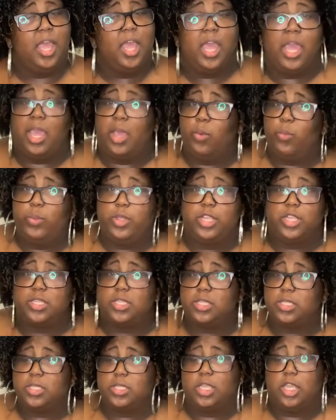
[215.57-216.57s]
And we
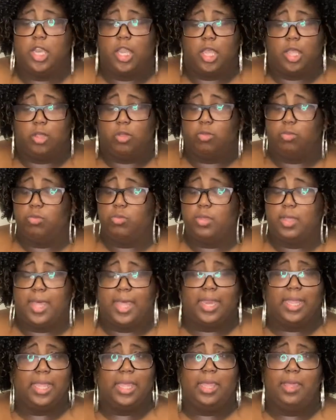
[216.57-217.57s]
just, you know,
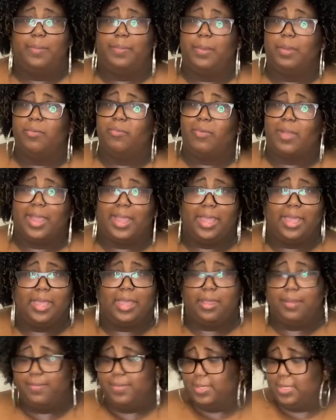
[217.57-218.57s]
gotta keep it right and
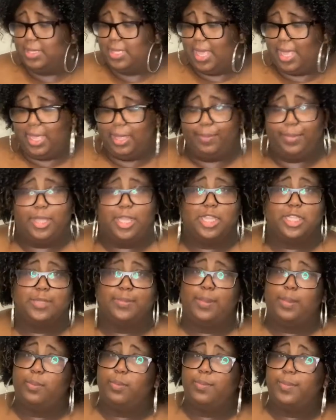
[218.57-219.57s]
keep it tight because
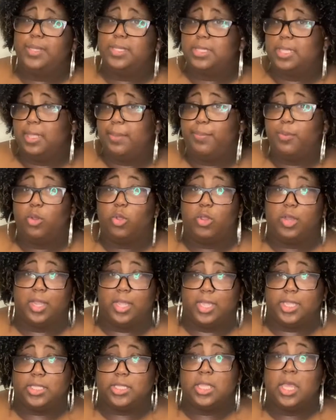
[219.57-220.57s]
people be sleeping on
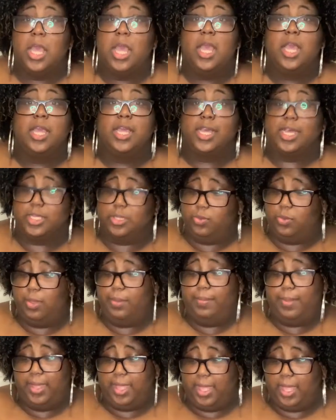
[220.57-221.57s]
us because we
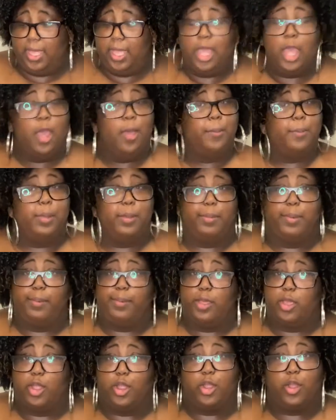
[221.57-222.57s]
big. But
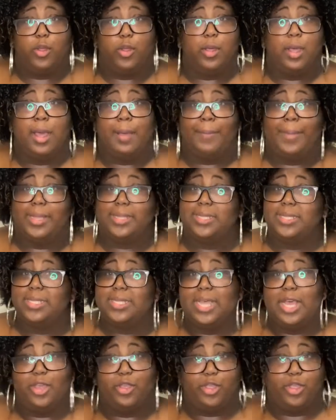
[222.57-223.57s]
baby girl, I'm about to
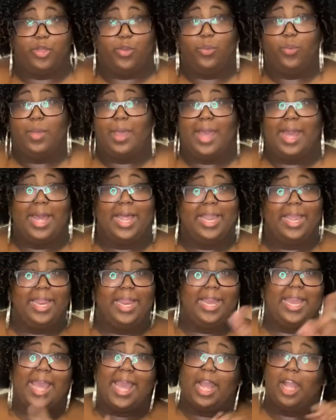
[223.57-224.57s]
tell you how they
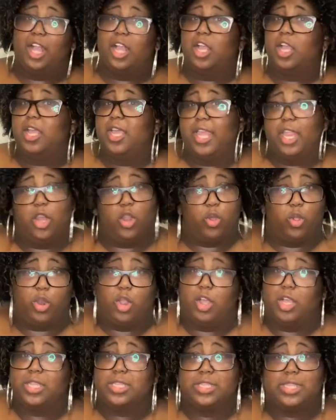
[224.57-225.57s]
can no
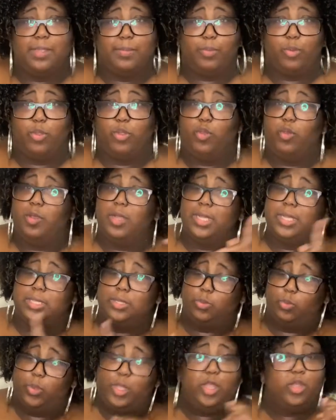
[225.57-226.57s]
longer sleep on you, because
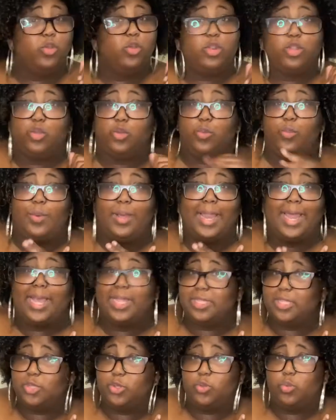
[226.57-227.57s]
when you do what
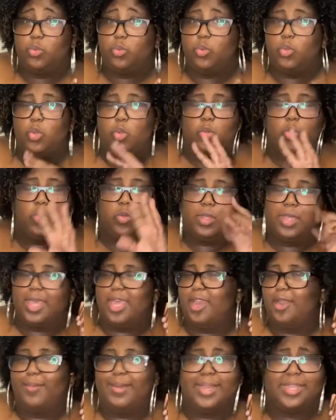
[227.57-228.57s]
I do,
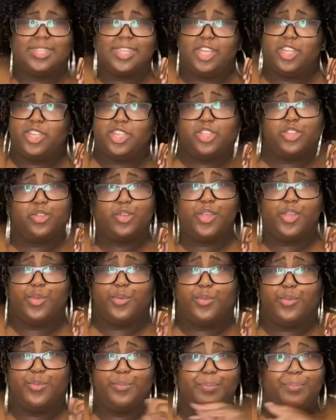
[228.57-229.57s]
can't nobody say shit to
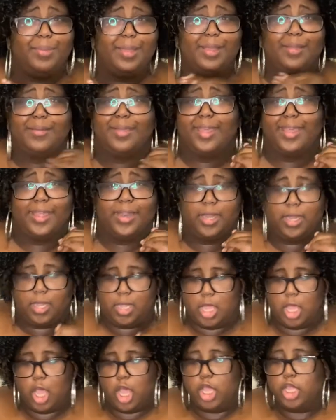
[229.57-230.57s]
you, period.
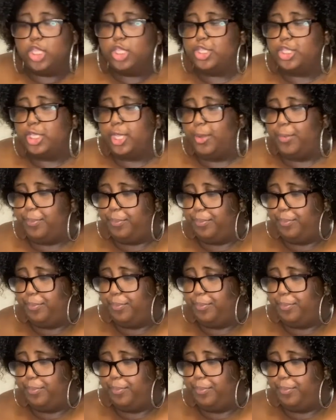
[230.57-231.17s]
So